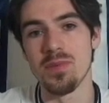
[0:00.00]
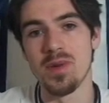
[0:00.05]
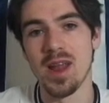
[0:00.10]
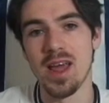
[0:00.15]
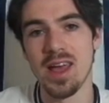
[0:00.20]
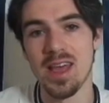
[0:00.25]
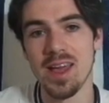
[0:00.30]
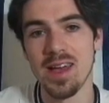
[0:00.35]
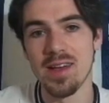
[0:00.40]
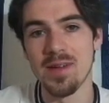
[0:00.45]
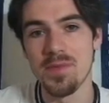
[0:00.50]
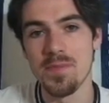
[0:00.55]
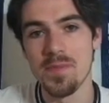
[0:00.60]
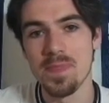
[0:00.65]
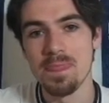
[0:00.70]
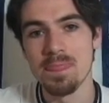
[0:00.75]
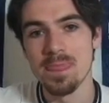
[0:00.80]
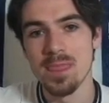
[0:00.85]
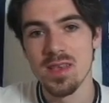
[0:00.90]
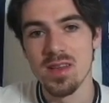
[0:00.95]
player.
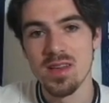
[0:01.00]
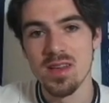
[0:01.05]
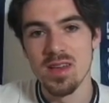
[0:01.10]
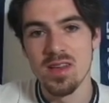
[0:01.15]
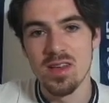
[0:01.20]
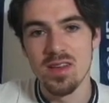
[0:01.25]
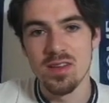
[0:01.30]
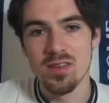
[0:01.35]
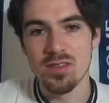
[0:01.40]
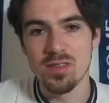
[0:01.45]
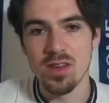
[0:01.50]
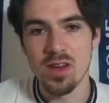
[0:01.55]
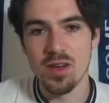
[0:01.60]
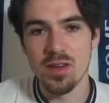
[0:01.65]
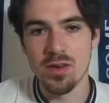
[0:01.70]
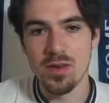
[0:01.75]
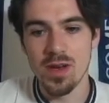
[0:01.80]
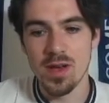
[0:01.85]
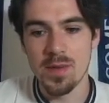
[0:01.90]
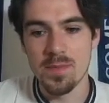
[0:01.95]

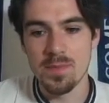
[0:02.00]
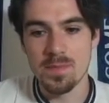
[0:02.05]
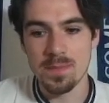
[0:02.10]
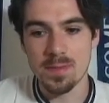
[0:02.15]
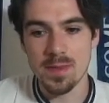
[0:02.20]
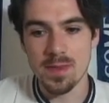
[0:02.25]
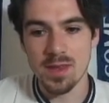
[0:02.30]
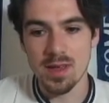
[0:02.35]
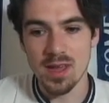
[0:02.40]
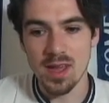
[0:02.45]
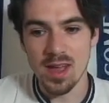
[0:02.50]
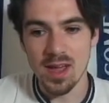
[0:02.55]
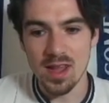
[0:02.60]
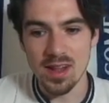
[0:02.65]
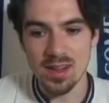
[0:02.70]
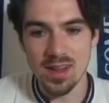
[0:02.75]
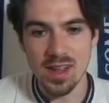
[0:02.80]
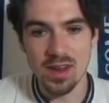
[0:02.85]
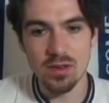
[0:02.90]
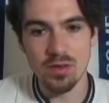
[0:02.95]
So
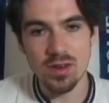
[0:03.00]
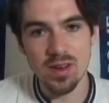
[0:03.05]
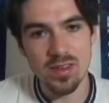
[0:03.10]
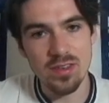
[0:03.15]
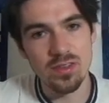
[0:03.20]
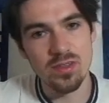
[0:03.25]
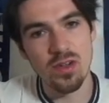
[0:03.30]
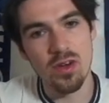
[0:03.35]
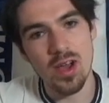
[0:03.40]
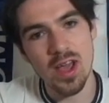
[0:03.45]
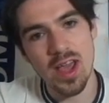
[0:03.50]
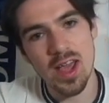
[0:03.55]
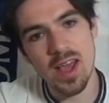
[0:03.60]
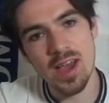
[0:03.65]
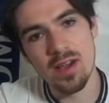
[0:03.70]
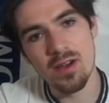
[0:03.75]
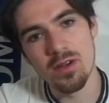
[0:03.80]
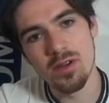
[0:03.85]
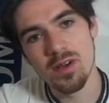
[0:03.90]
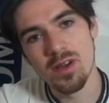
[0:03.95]
then on this night
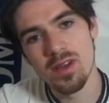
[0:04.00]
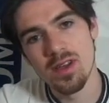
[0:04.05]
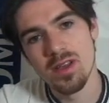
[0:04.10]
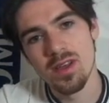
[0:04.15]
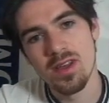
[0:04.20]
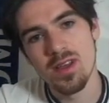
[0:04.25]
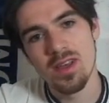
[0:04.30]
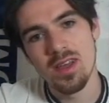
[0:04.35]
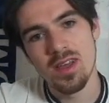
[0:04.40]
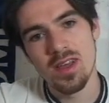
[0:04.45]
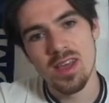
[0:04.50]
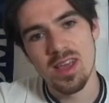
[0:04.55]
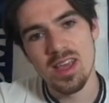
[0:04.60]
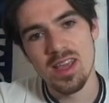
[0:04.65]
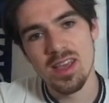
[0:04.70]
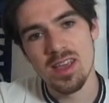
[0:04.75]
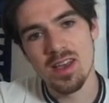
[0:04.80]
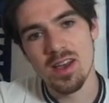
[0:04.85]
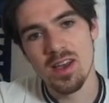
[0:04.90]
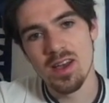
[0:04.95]
out,
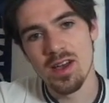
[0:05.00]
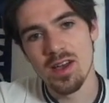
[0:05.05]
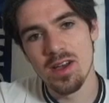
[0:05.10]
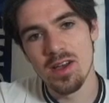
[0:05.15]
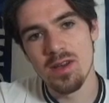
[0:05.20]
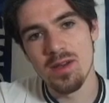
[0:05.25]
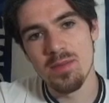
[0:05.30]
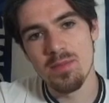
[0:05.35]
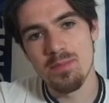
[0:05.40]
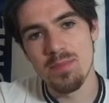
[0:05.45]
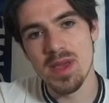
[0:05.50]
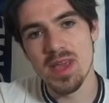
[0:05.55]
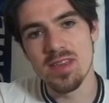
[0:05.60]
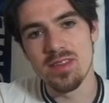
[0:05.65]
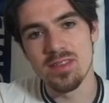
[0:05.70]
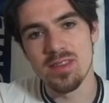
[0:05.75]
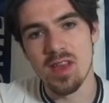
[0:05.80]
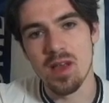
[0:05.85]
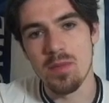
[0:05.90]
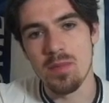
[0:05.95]
he
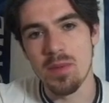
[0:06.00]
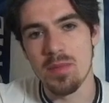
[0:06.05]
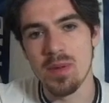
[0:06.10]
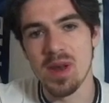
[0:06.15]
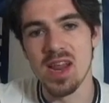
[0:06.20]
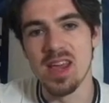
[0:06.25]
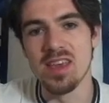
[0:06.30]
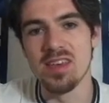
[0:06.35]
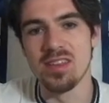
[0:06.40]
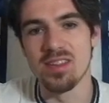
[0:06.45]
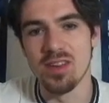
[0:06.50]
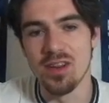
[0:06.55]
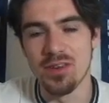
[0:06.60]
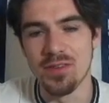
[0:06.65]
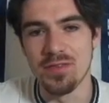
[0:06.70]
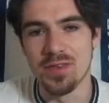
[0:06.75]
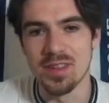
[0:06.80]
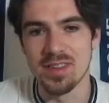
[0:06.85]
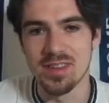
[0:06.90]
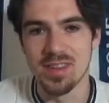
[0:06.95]
beats up a police
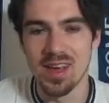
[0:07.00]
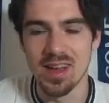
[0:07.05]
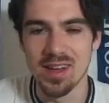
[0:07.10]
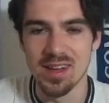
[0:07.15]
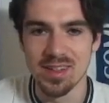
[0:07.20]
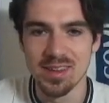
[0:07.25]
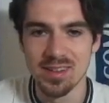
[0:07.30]
officer.